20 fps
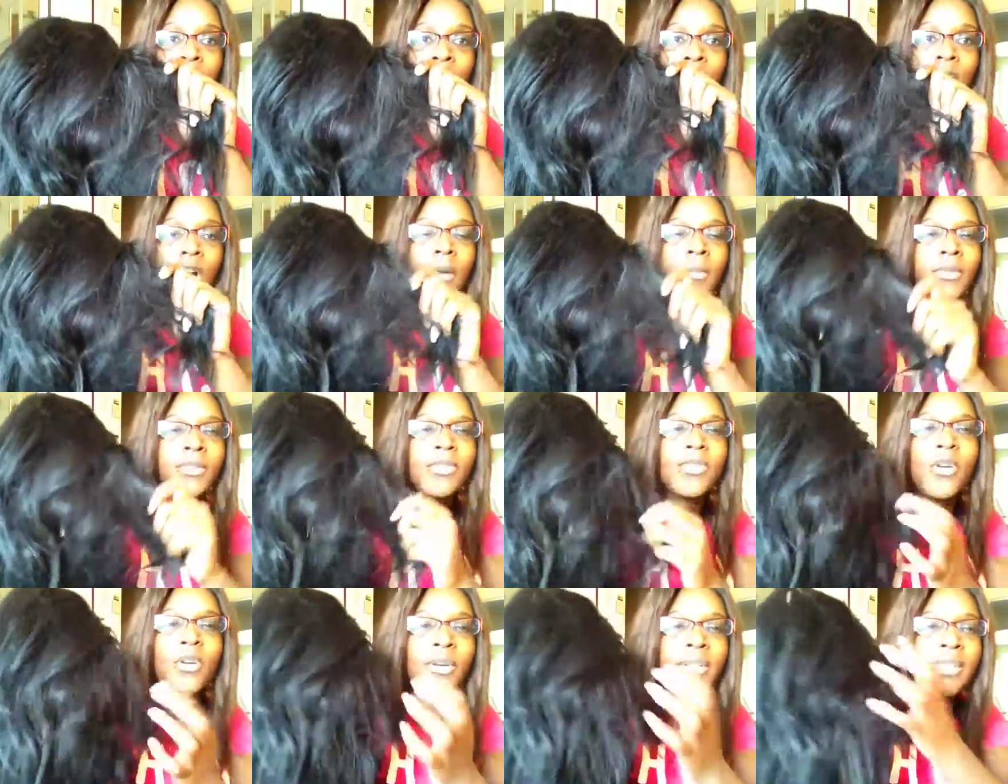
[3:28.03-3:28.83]
almost
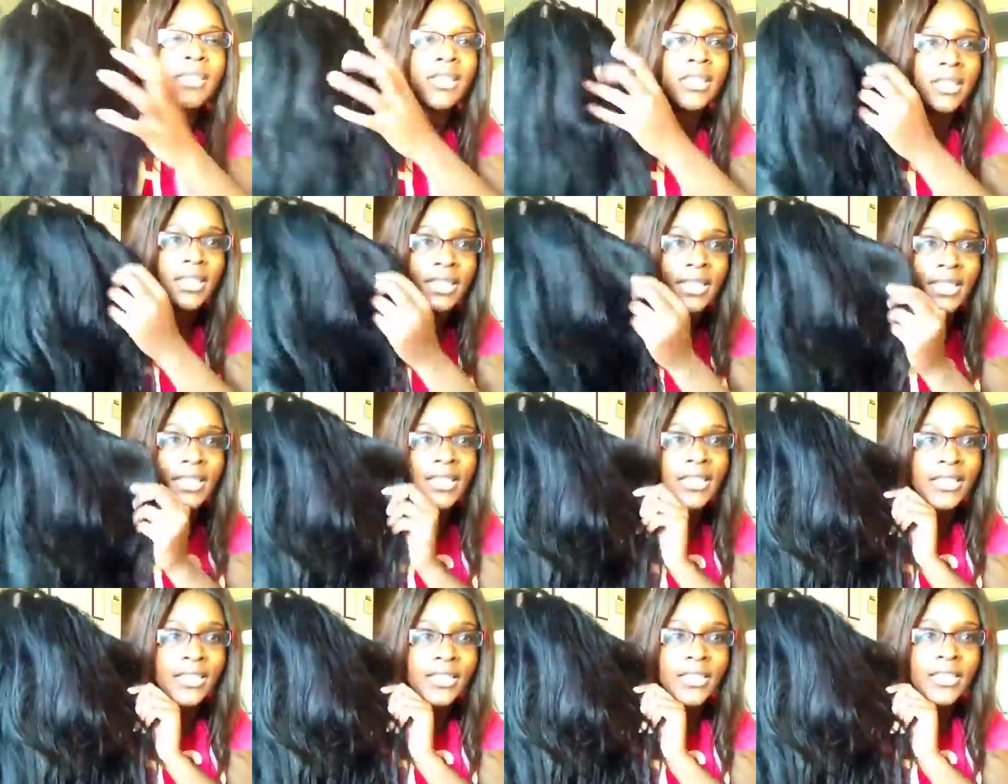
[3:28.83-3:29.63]
coarse looking.
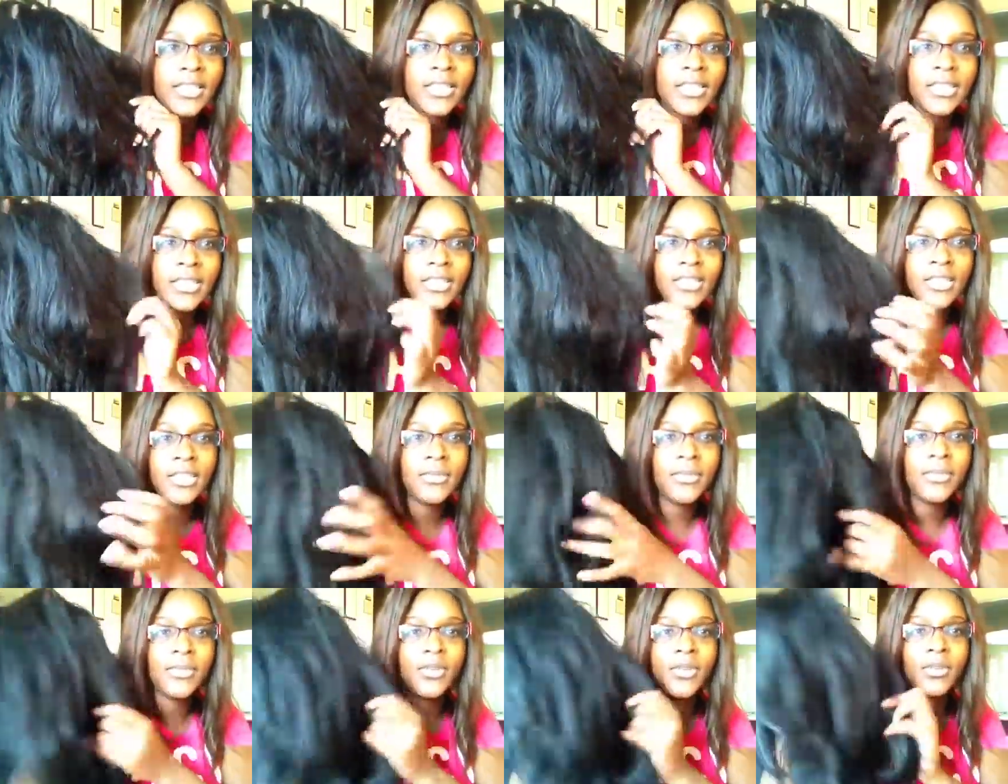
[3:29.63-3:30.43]
It's
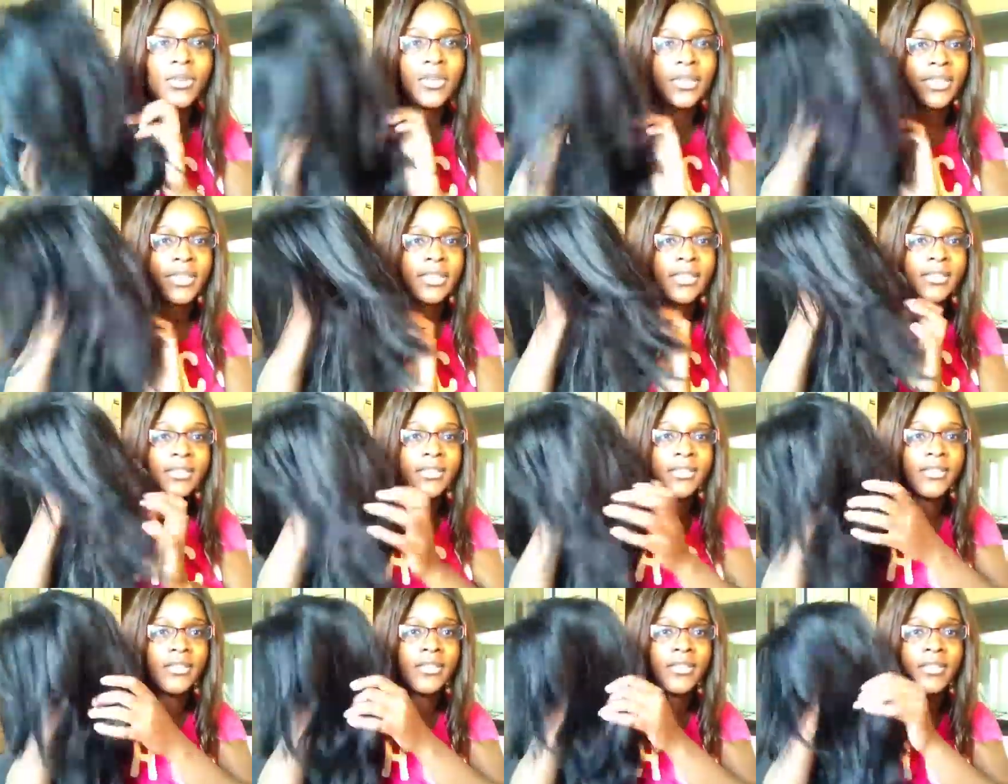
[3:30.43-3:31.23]
almost coarse,
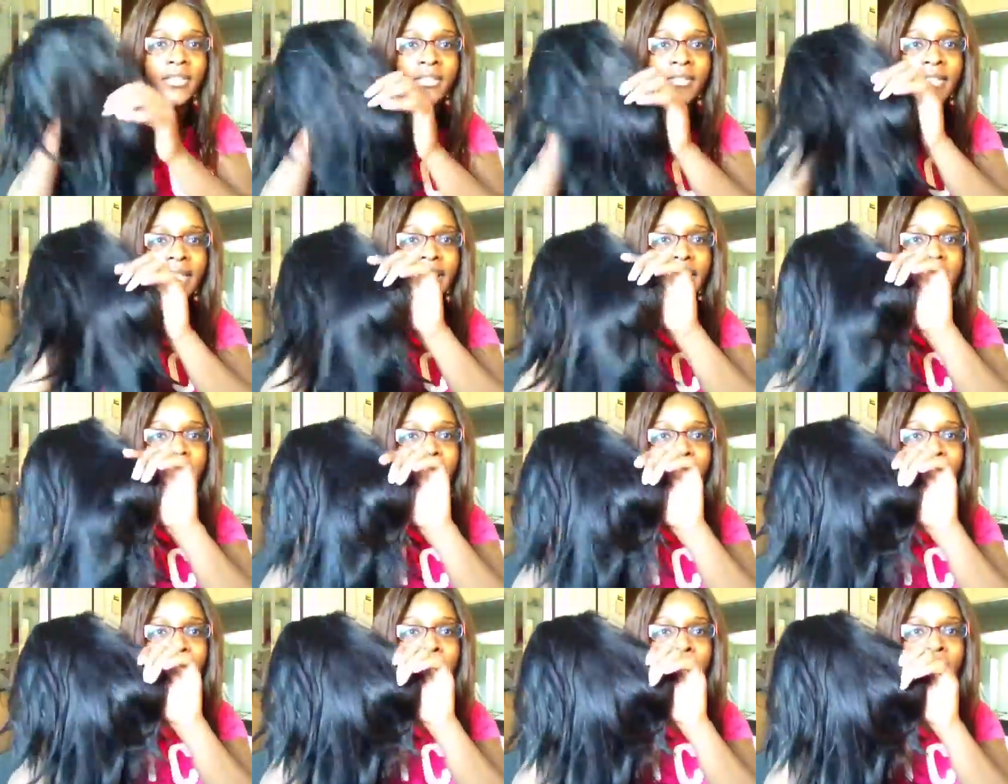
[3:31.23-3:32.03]
right?
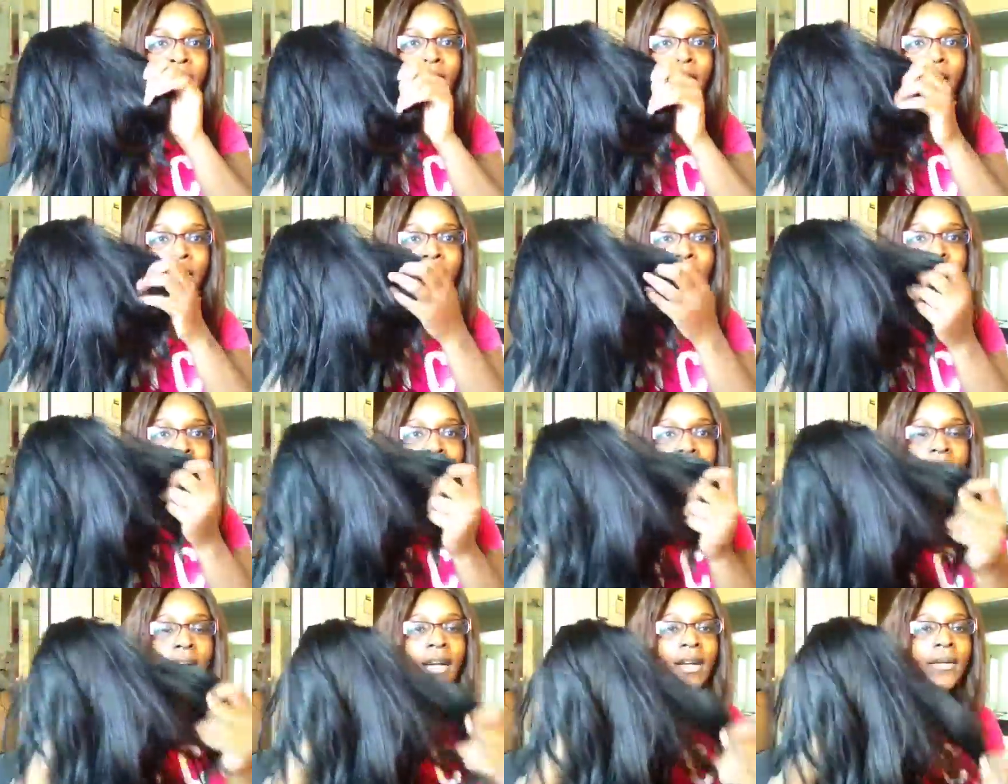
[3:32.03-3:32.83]

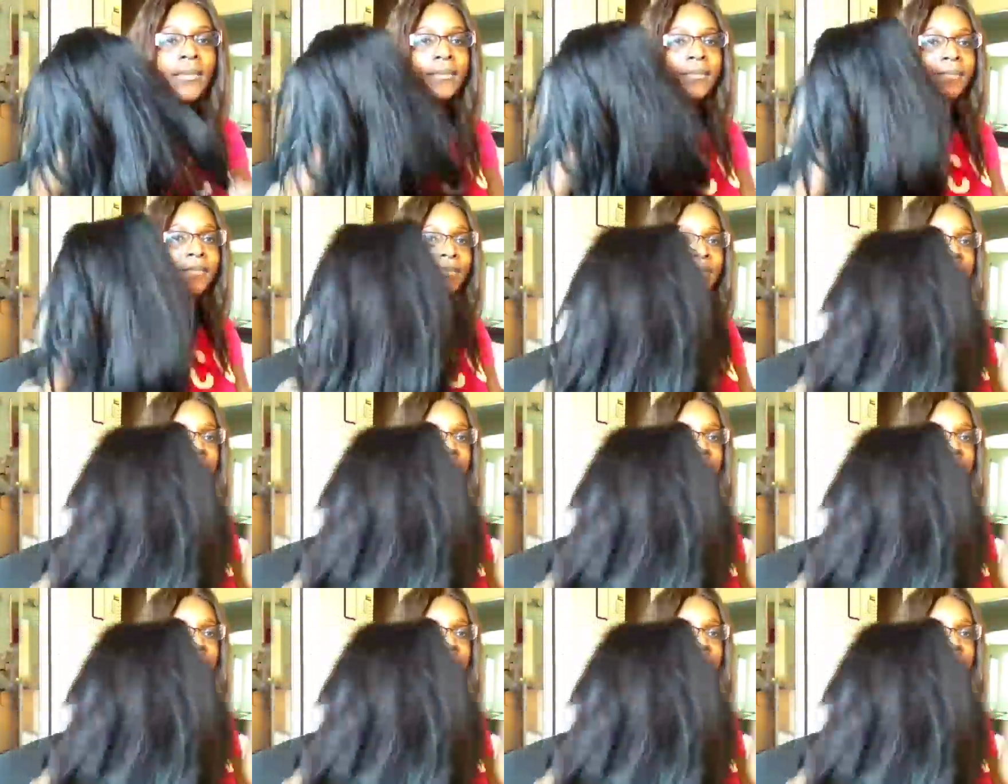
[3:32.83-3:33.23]
And